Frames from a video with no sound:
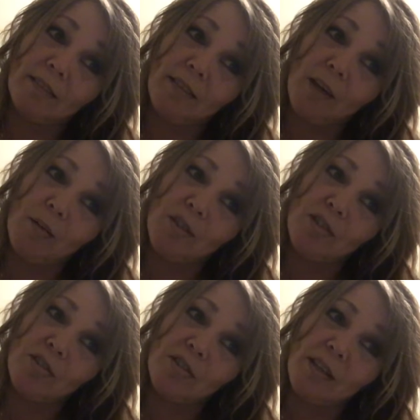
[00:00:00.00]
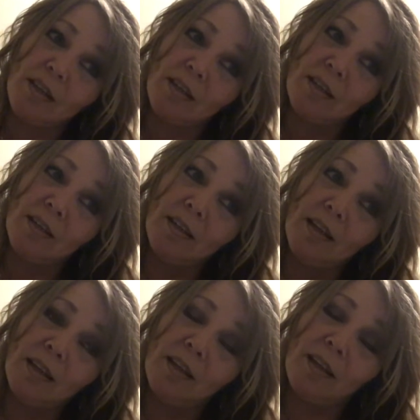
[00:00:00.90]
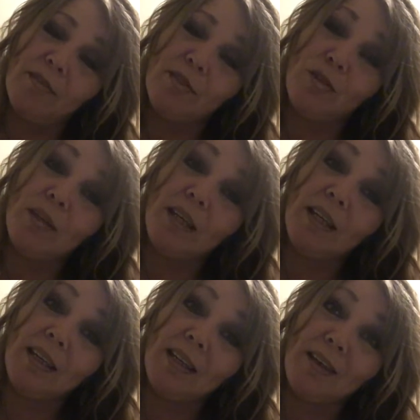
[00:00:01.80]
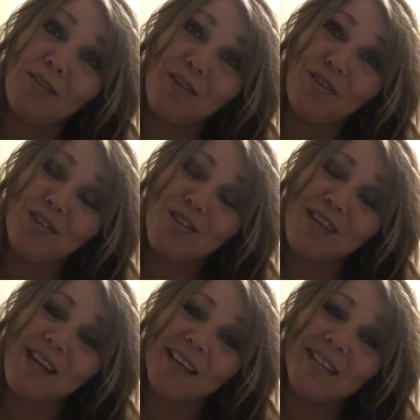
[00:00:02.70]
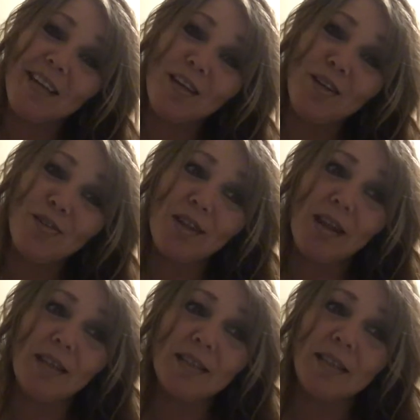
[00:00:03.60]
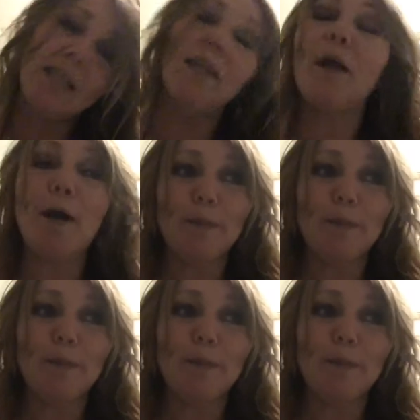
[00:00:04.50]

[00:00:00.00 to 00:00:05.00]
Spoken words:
He always used to love to eat leftovers the next day. He used to like to eat